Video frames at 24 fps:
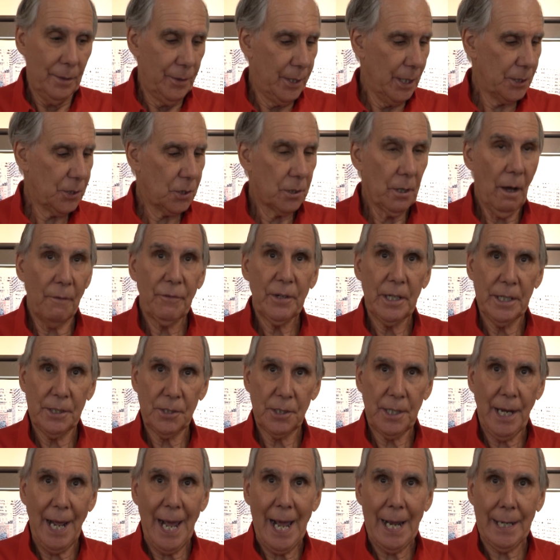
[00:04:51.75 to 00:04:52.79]
this stuff
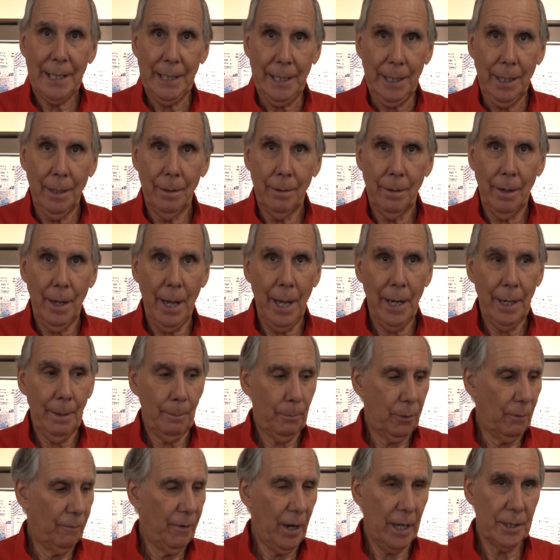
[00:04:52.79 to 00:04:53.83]
gets tacky
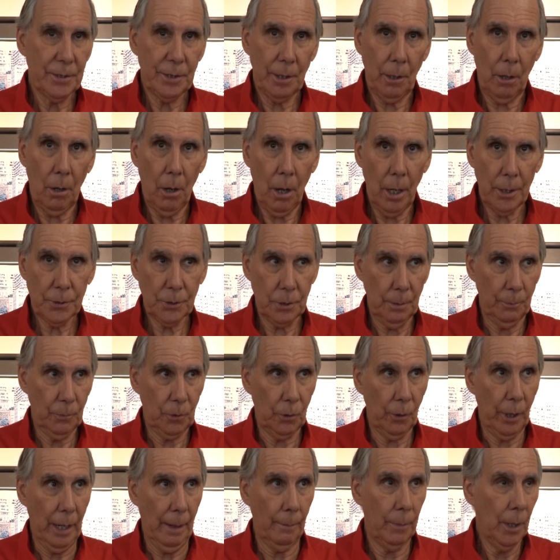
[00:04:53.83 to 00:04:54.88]
and provides awesome
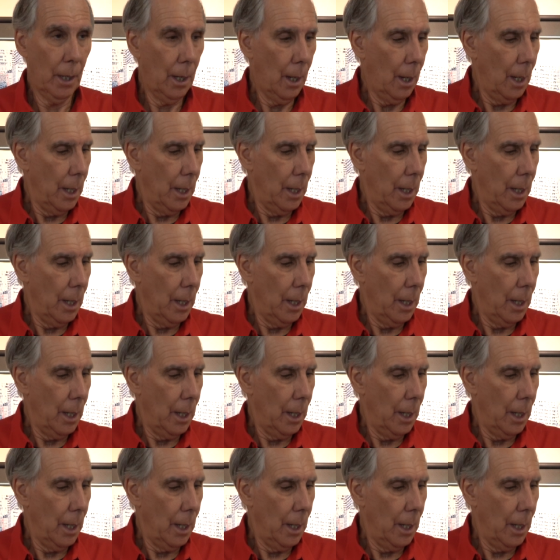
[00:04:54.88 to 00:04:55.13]
grip.